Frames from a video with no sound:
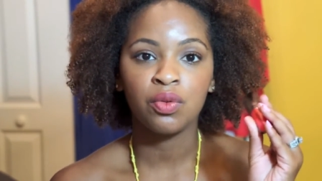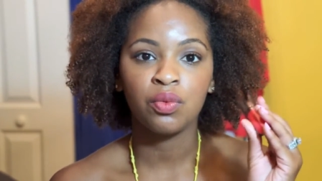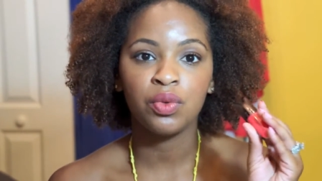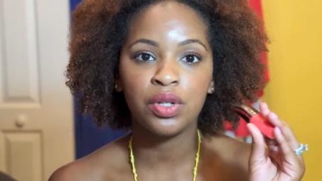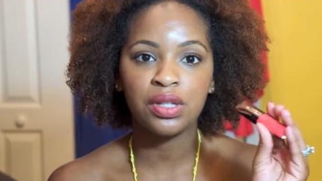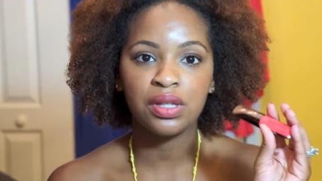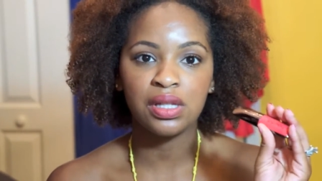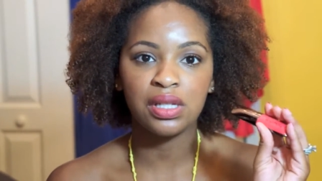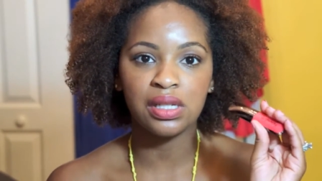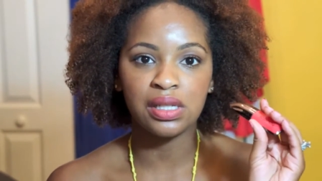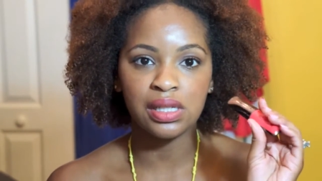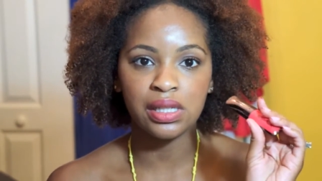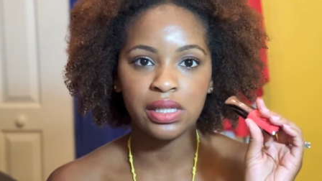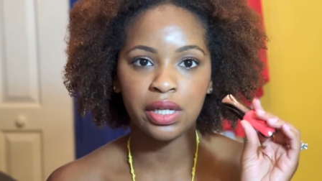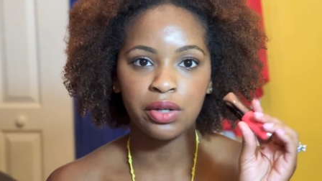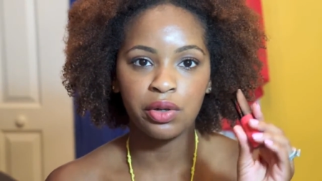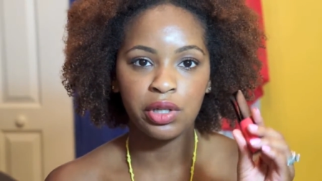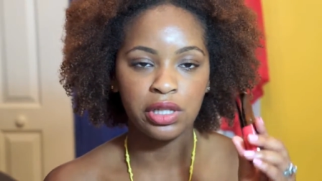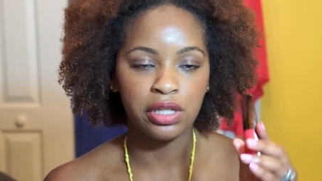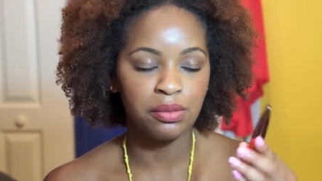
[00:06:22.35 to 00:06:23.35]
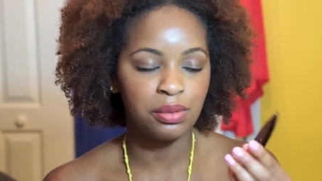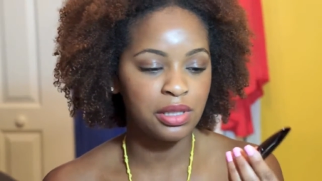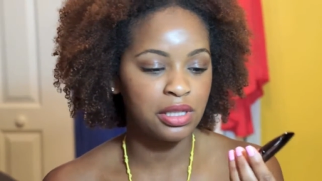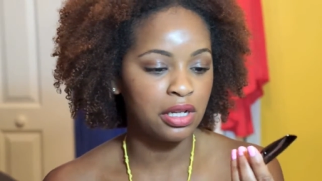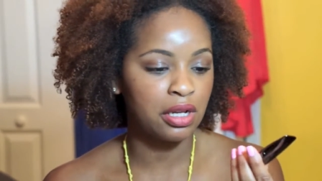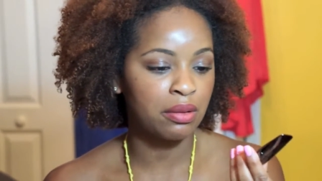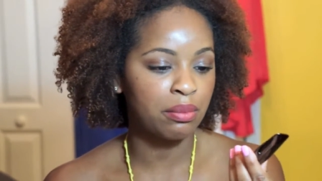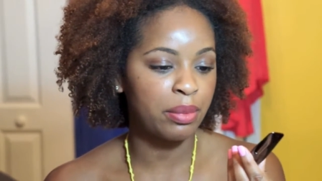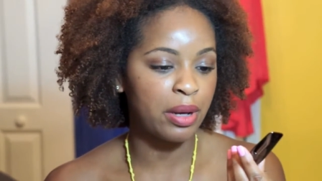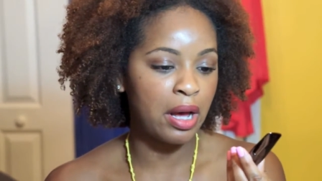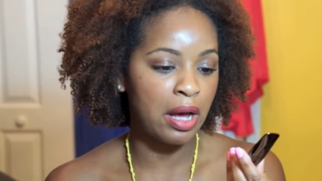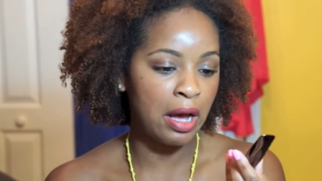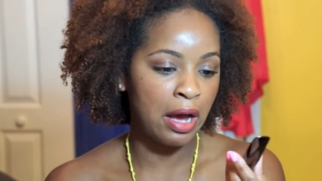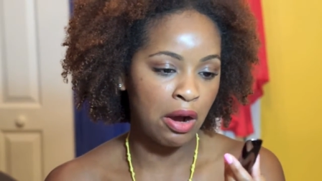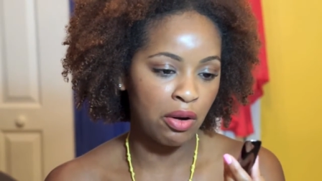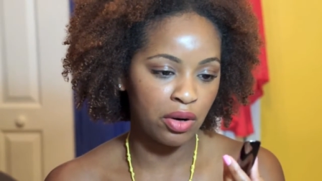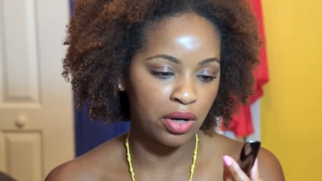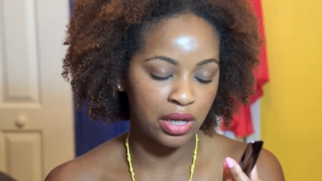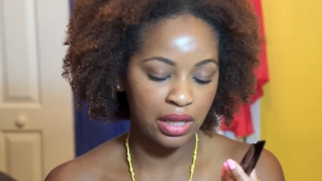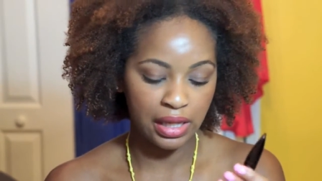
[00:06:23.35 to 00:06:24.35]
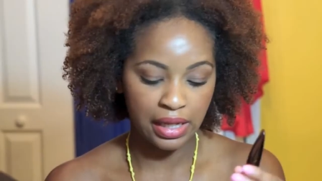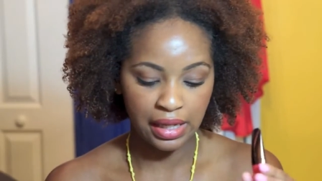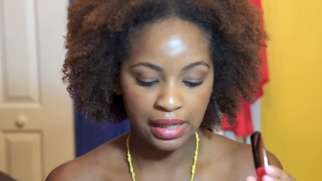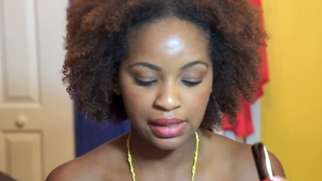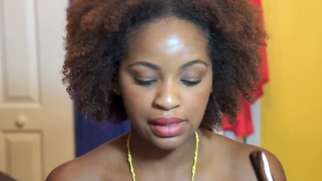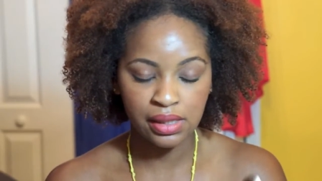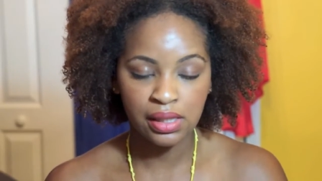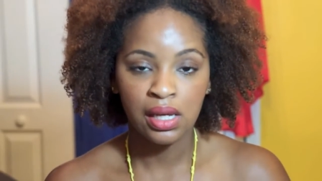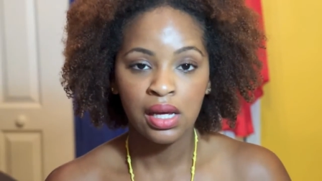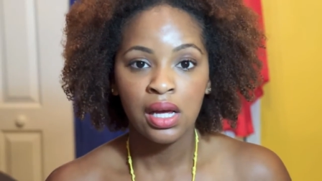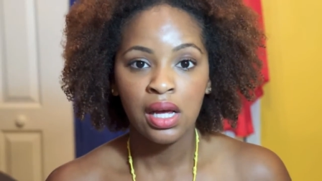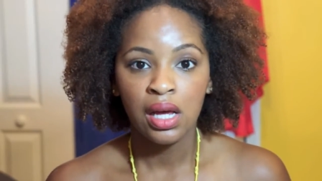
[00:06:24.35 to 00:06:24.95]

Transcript: with this liquid lipstick by Hourglass.